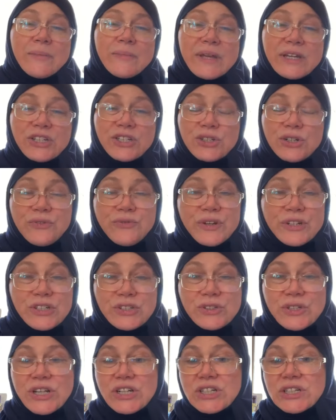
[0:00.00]
I'm not sure if
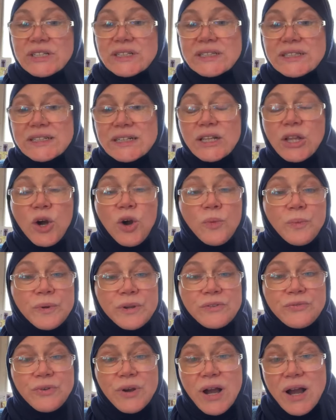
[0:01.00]
registration is still
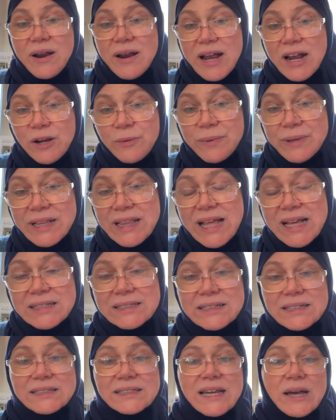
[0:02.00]
open for our Arabic
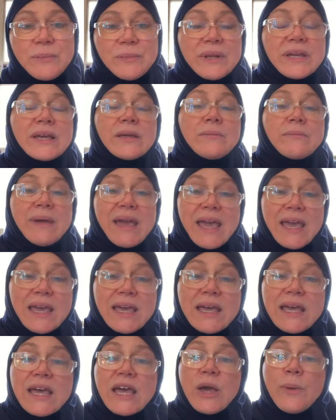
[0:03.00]
class that is happening in
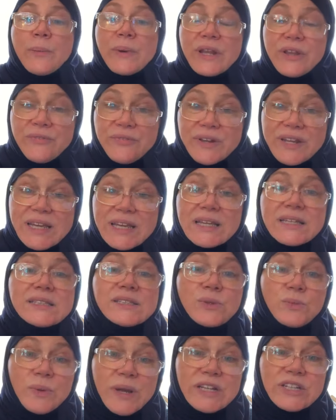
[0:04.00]
May. But if it
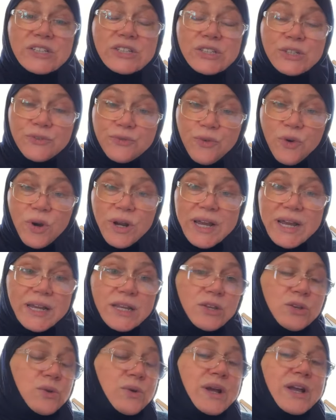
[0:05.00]
is, register for
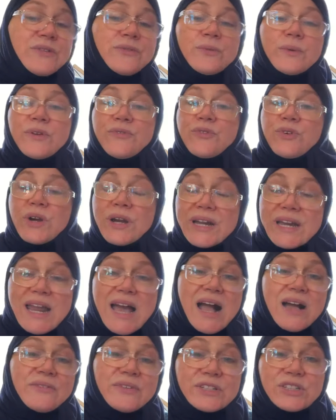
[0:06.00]
it. If you are a
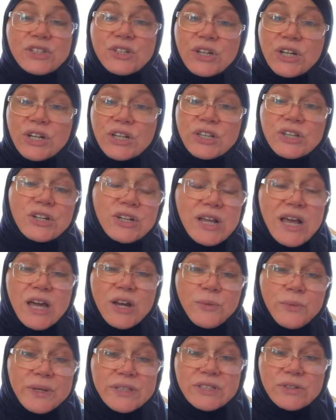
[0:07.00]
novice, you're going to learn
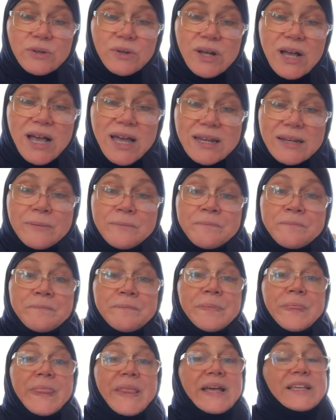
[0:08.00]
how to read Quran.
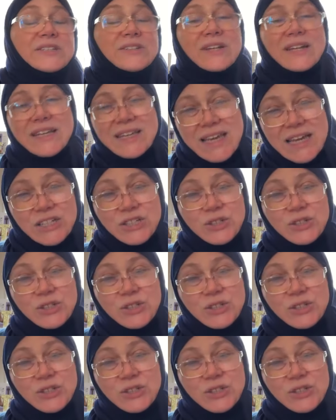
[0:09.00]
That's going to